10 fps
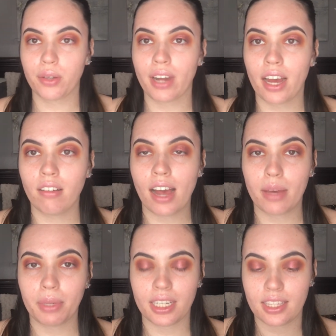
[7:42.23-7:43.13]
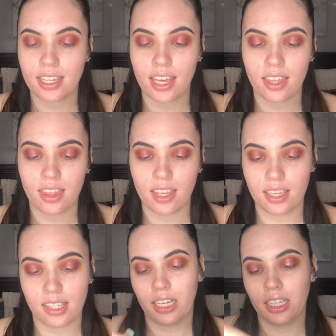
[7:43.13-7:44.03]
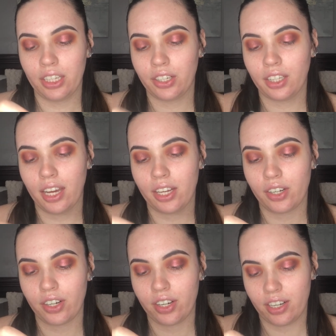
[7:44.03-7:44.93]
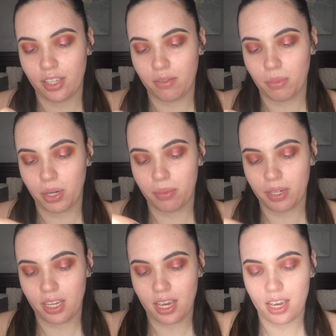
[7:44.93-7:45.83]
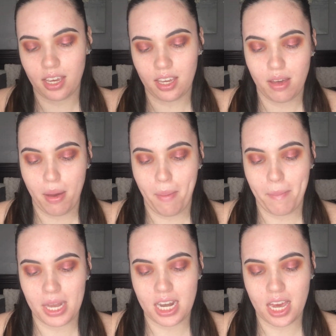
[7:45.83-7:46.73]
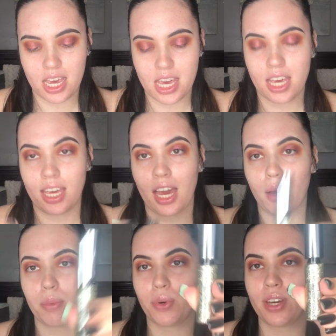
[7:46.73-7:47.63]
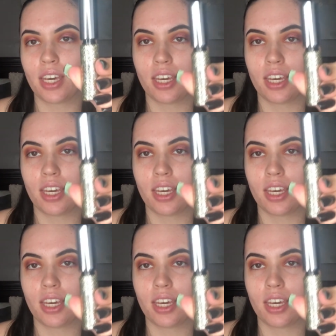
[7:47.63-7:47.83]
now I'm gonna take this glitter liner. It's from Urban Decay, Midnight Cowboy.